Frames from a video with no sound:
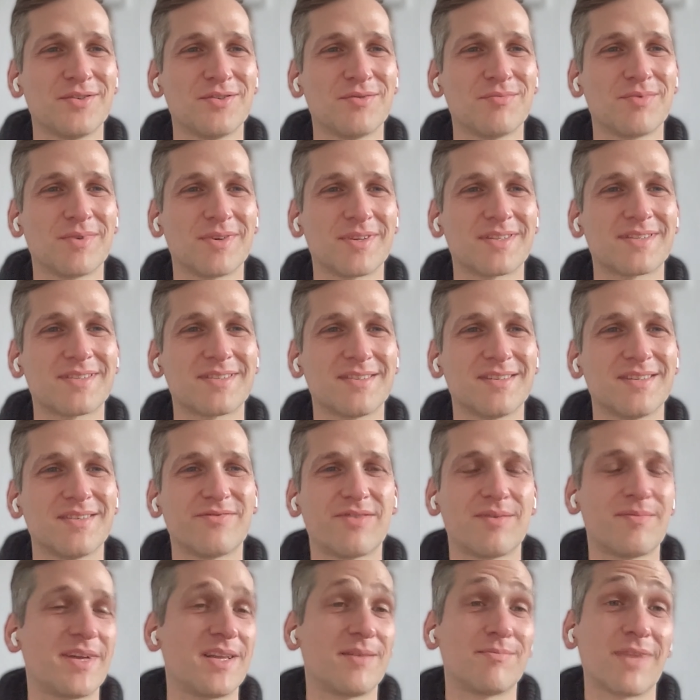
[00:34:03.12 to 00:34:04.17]
but for
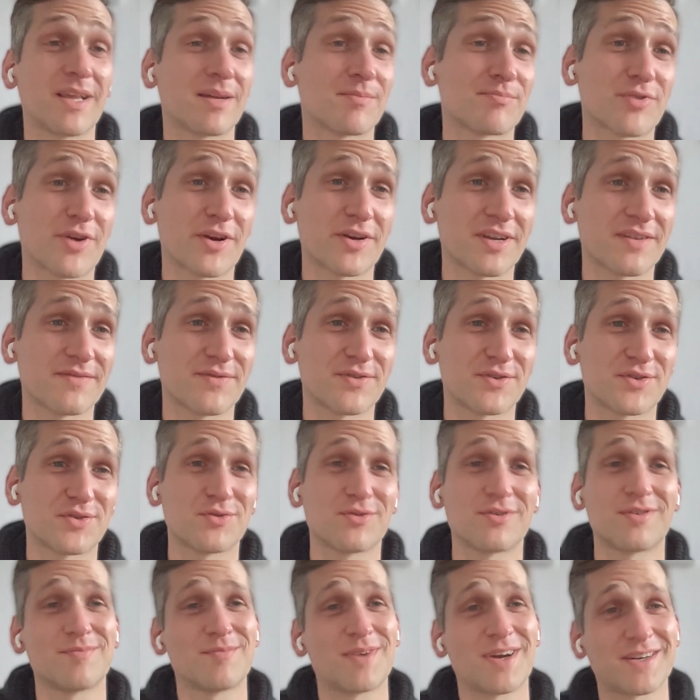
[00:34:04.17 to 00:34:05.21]
me, like product for
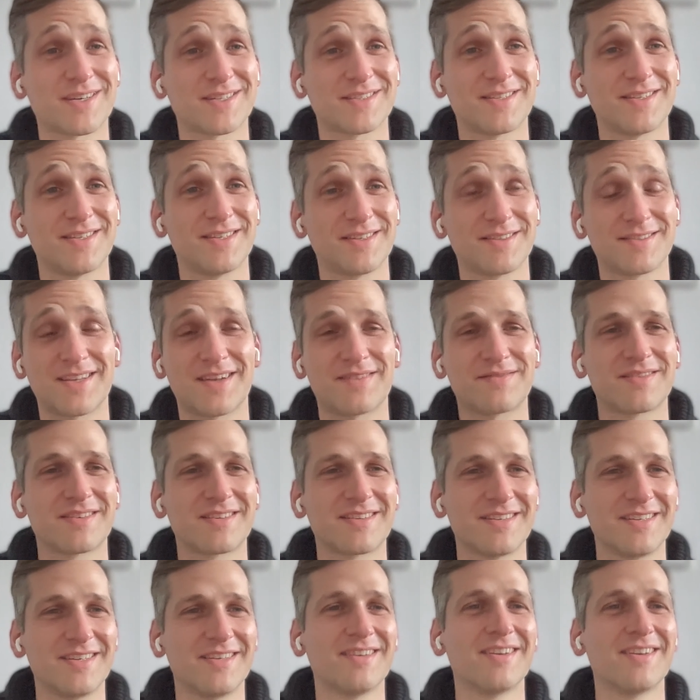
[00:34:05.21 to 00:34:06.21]
sure, marketing definitely.